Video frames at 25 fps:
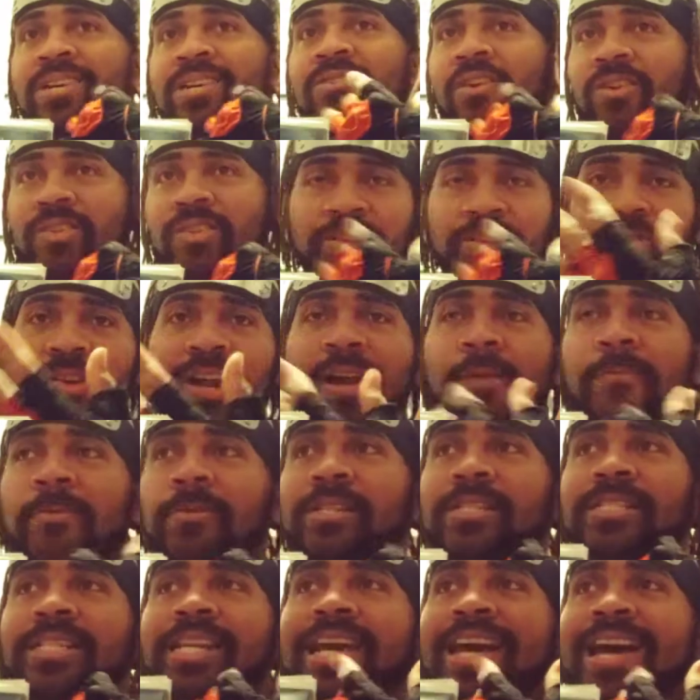or they're trying to pull
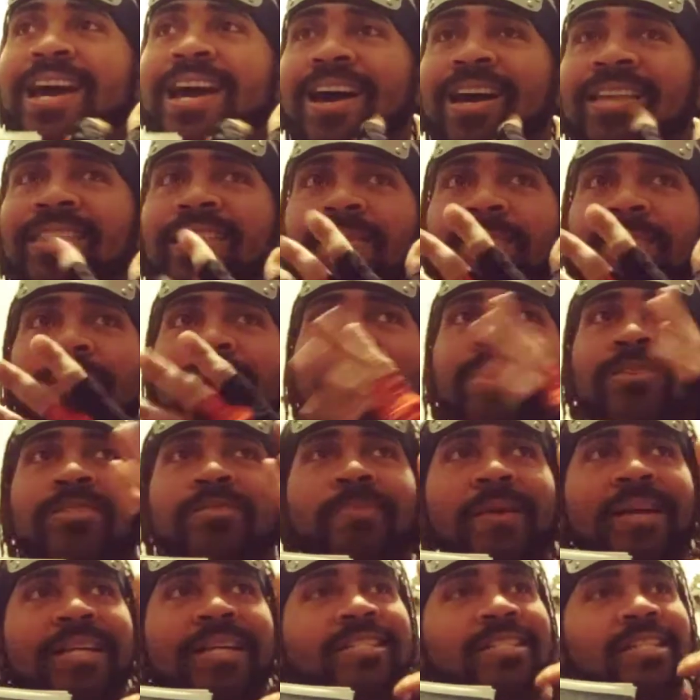him down, and then Michael's
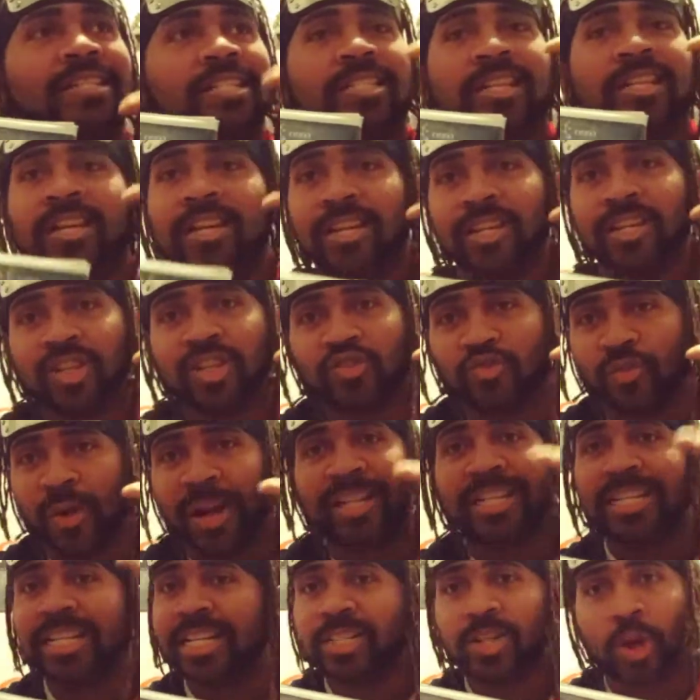basically just
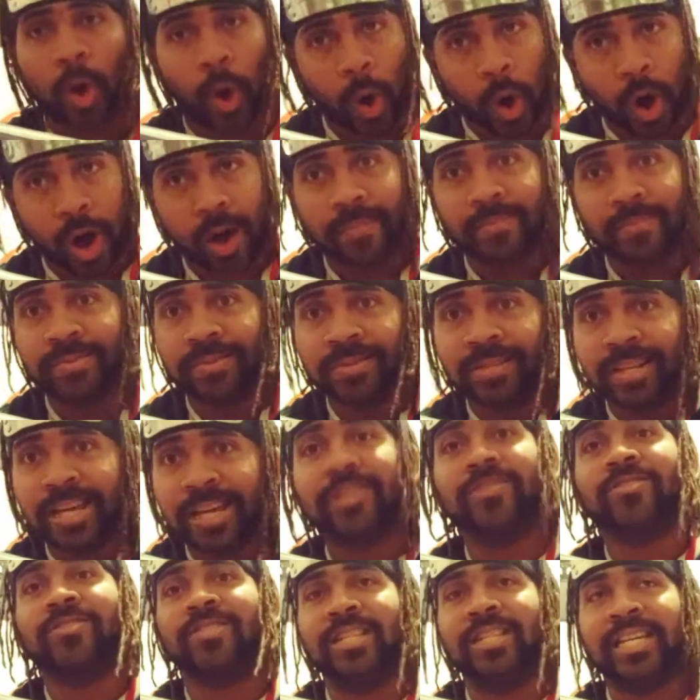stretching his arm
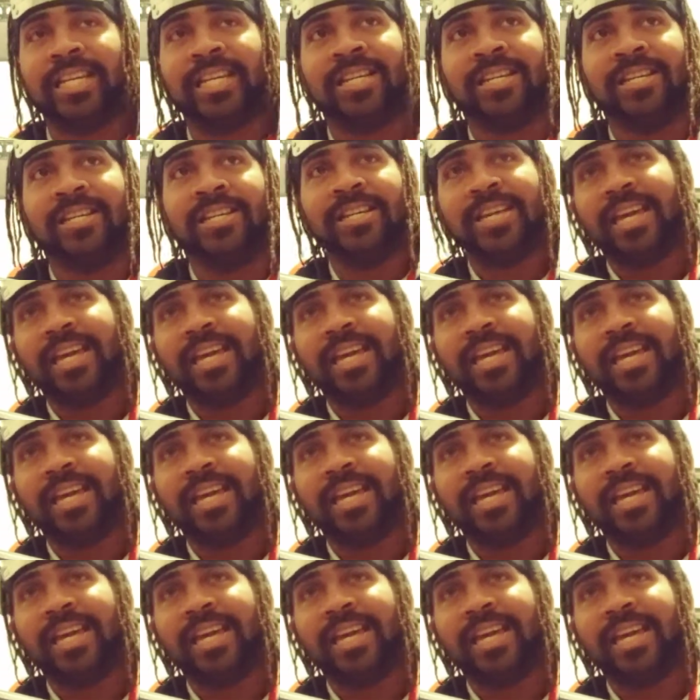literally.